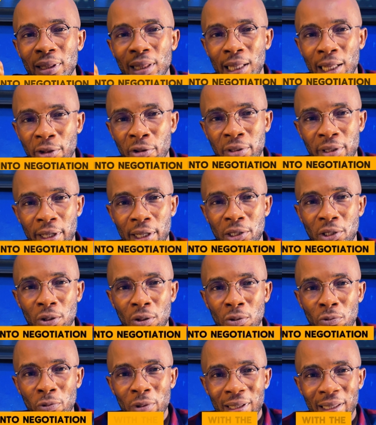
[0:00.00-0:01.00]

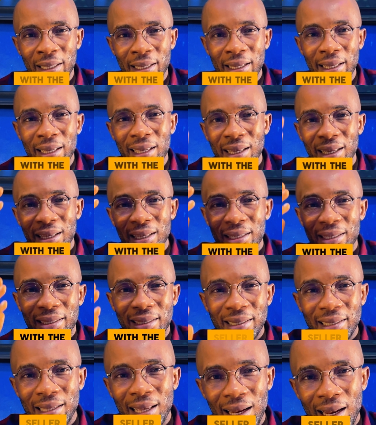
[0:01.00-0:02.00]
negotiation with the
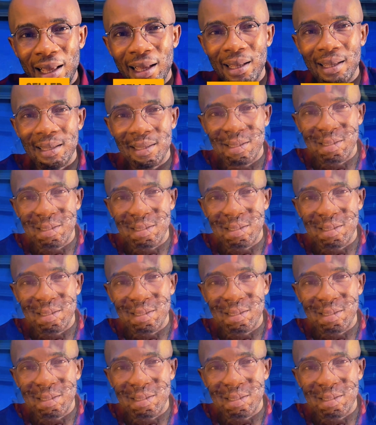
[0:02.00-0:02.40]
seller.